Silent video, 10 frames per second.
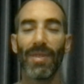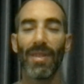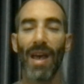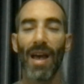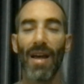
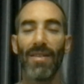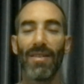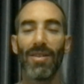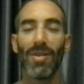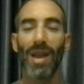
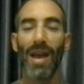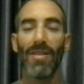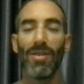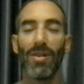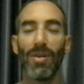that
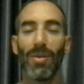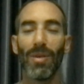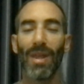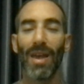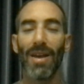unite you
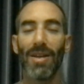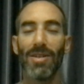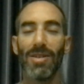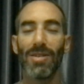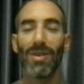with the
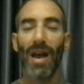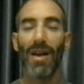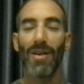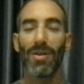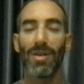energies of
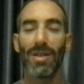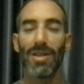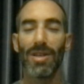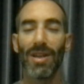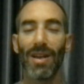
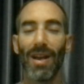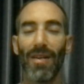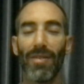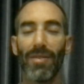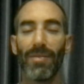unconditional love.